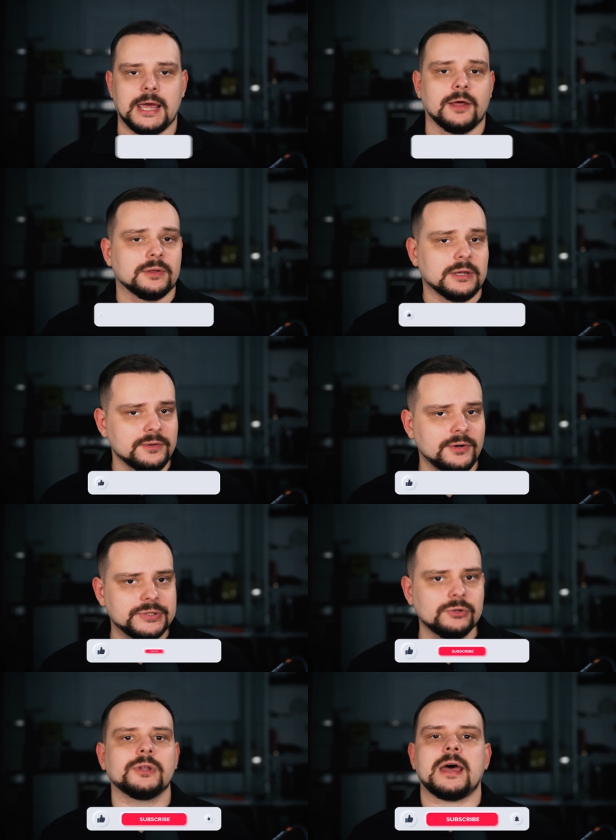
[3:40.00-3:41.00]
And in
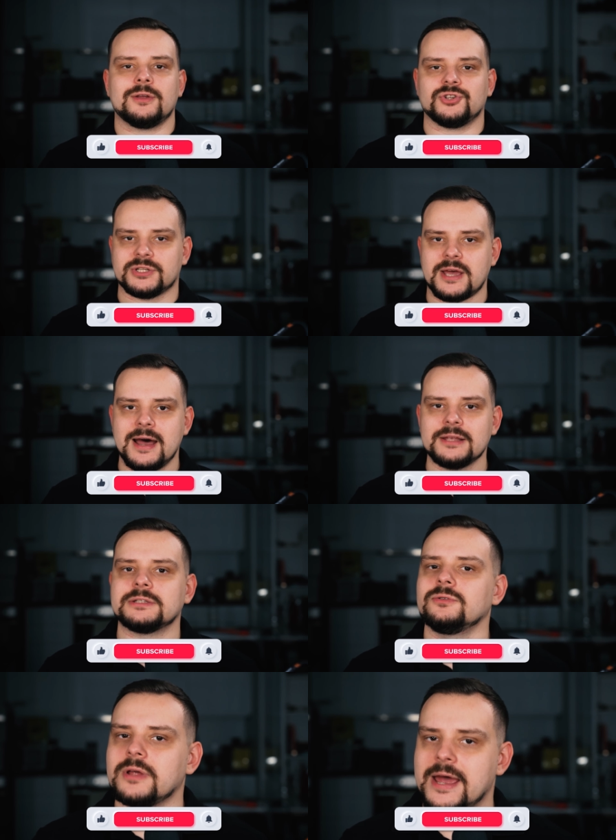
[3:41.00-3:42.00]
return, I just ask
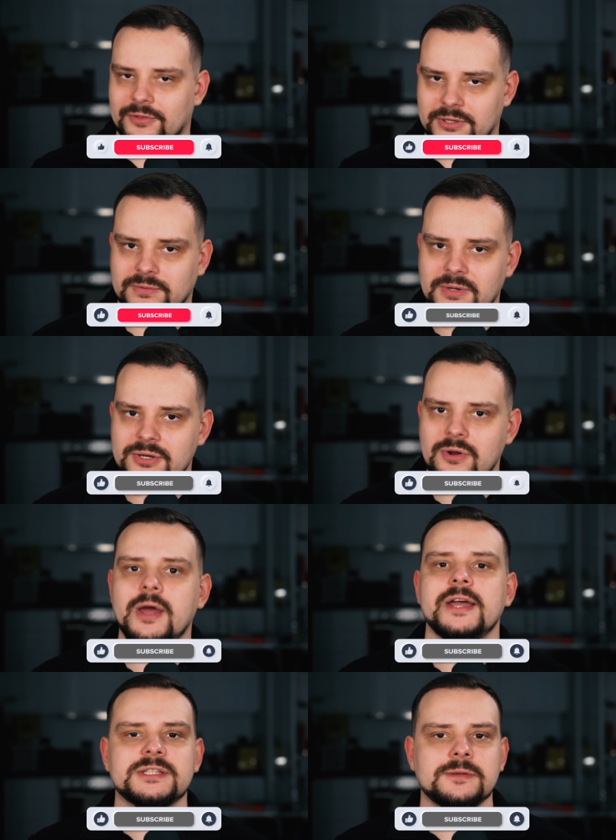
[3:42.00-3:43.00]
to like this video
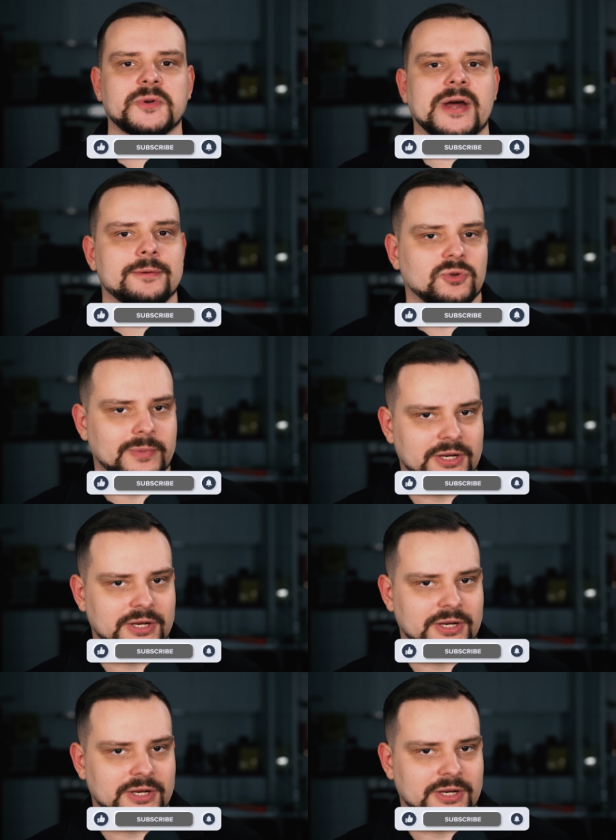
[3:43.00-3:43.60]
and subscribe to my